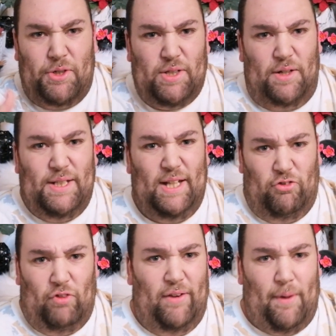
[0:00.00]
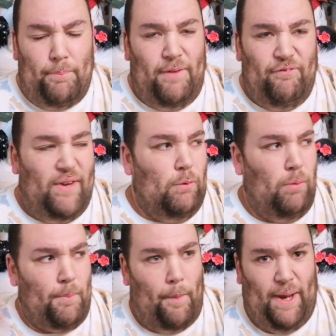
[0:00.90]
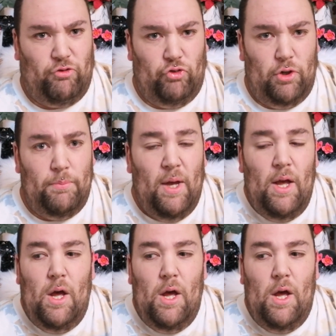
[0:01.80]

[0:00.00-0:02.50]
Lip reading: started this revamping thing with my bedroom.